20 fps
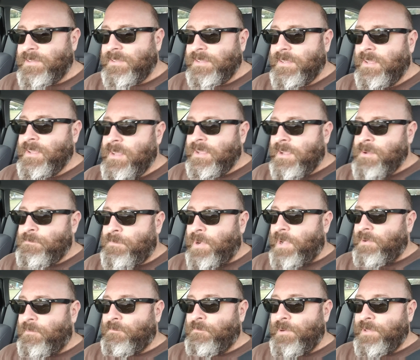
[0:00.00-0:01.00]

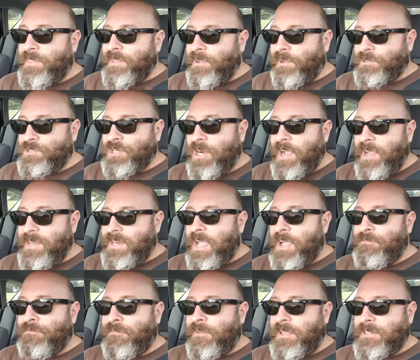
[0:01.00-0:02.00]
But with the ultra high
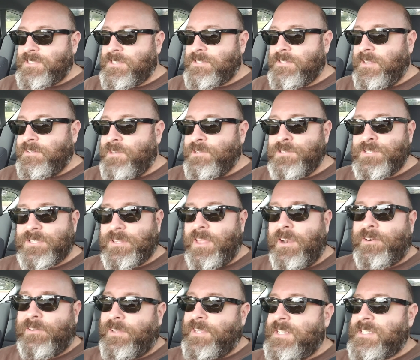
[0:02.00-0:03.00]
def, it's the dude's
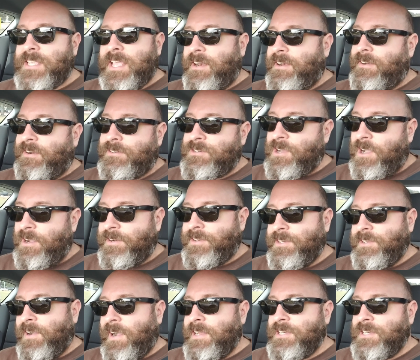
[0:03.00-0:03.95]
literally standing there talking to you.